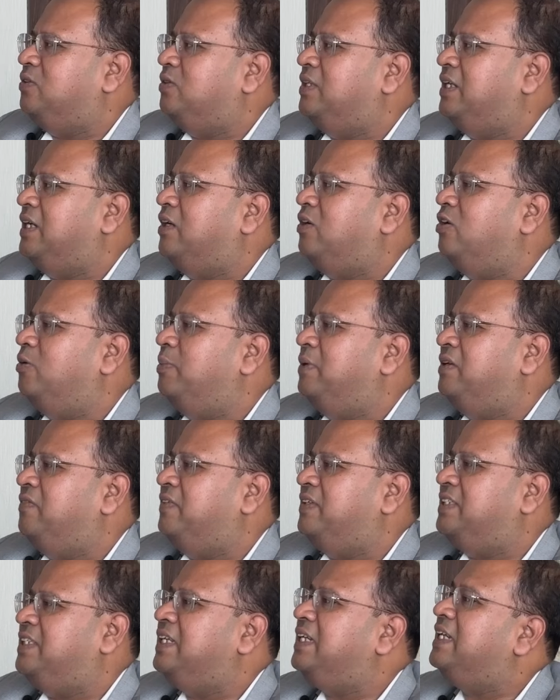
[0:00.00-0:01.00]
or they cannot be
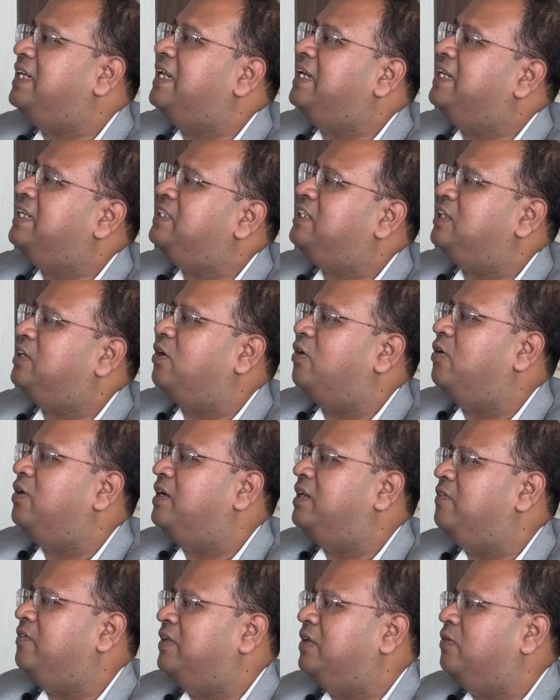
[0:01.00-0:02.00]
investing in any
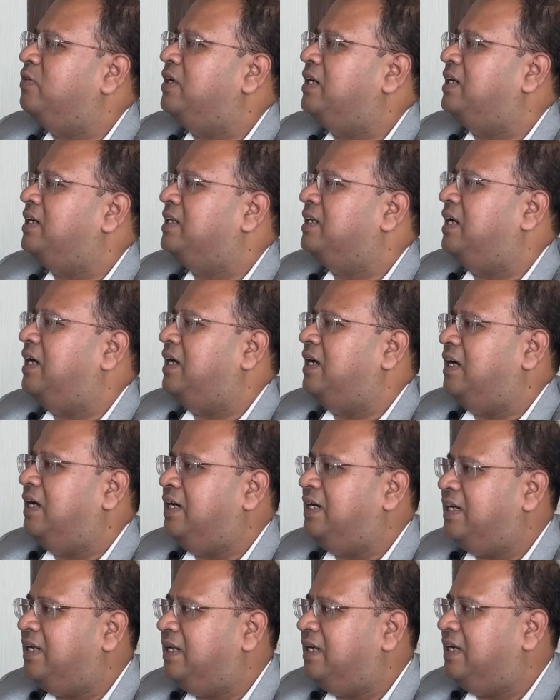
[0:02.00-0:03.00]
security without
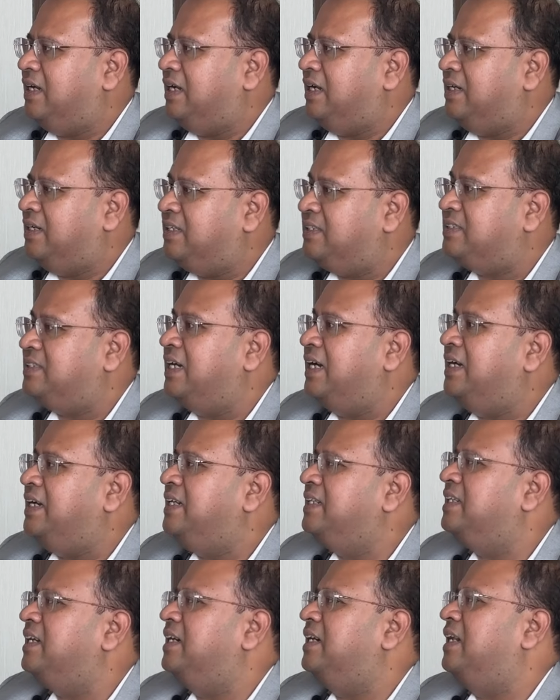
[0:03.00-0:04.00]

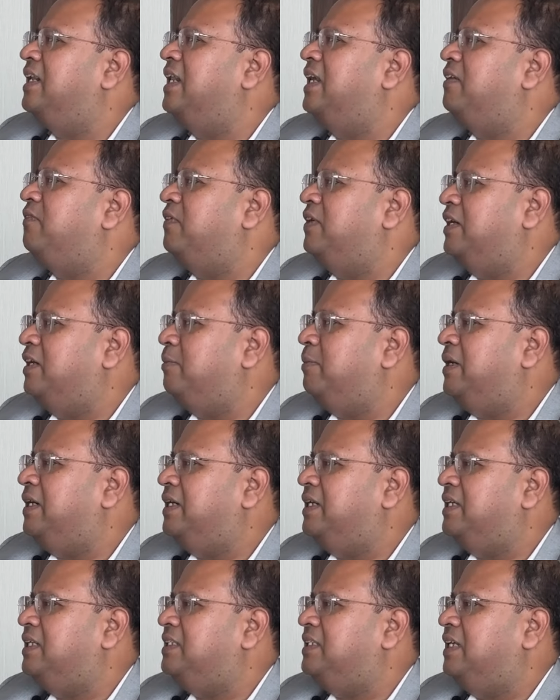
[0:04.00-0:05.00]
understanding the underlying
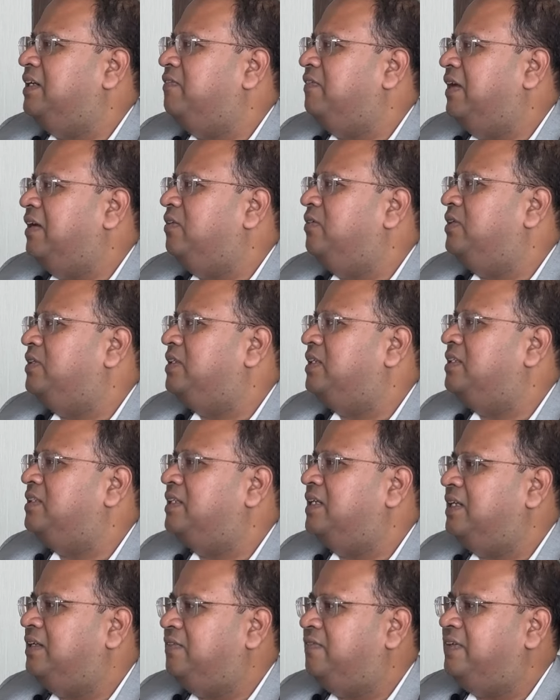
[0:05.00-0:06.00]
fundamentals and
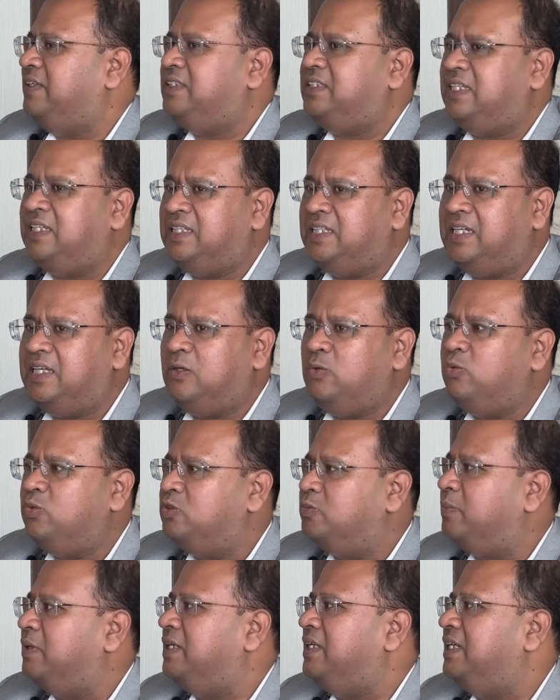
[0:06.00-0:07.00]
valuations and invest and then
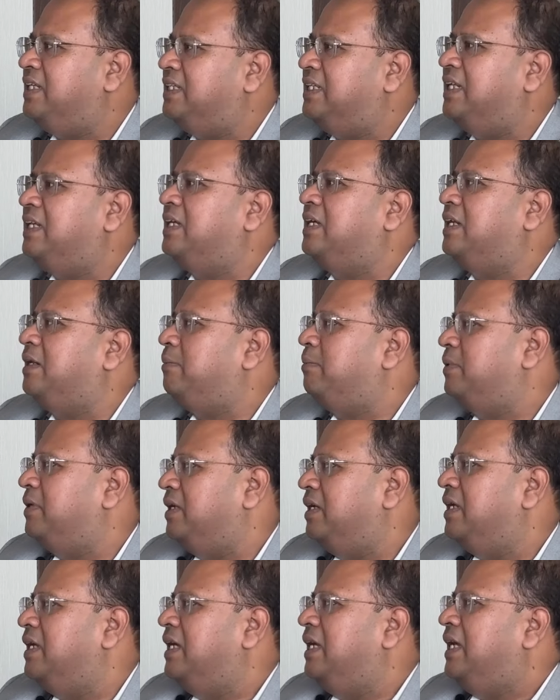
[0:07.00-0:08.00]
lose money and then crib.
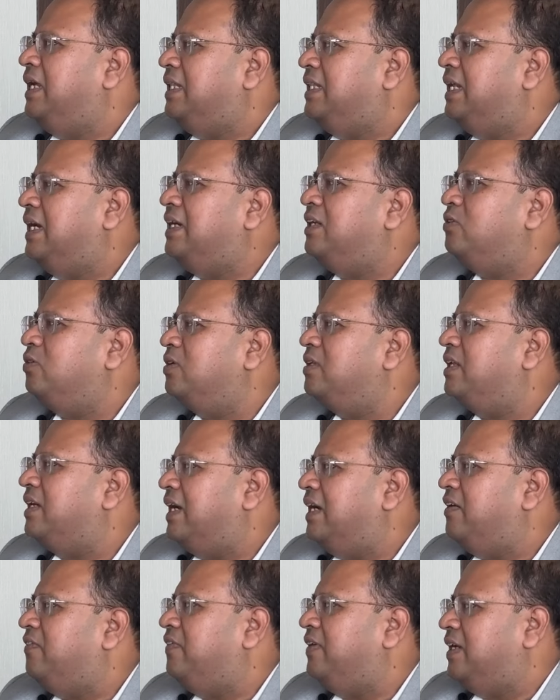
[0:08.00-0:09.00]
That is not the
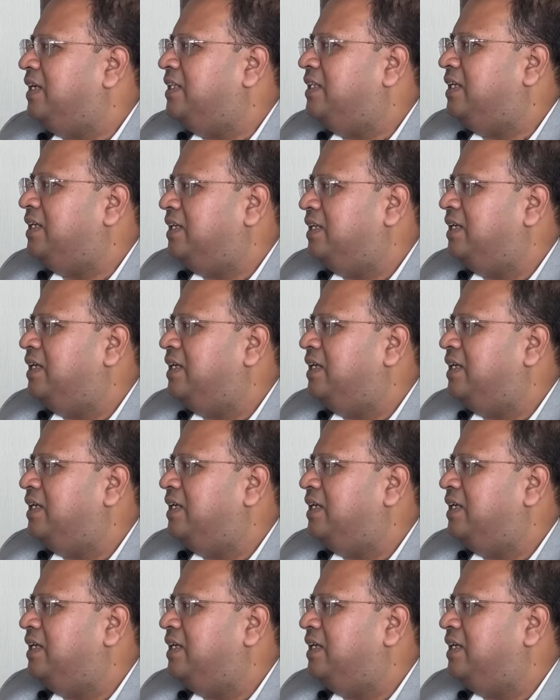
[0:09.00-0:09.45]
right way, I think.